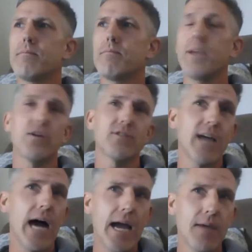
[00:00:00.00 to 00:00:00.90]
be on
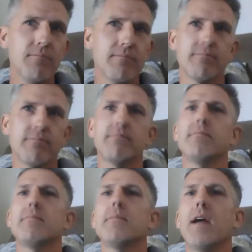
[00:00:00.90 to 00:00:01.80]
time
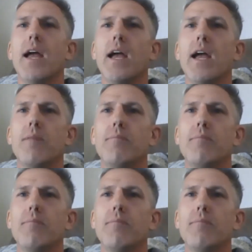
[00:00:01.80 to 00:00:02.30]
and